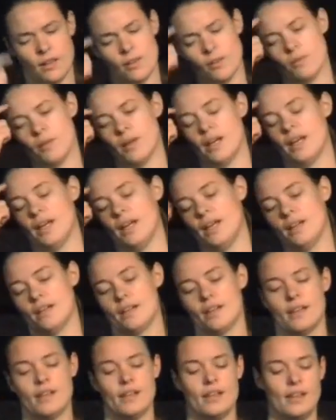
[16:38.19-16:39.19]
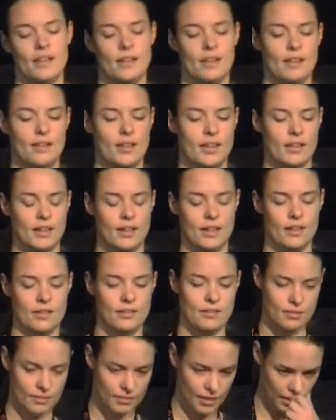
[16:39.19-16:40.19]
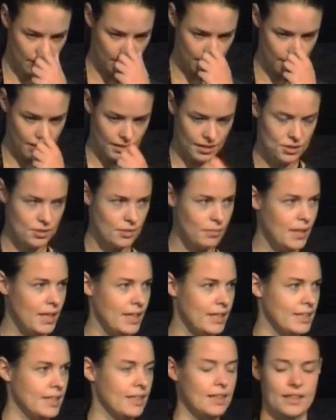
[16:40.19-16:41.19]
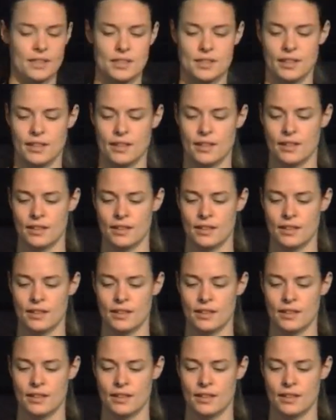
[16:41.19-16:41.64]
wait, I don't think that should be 18 actually.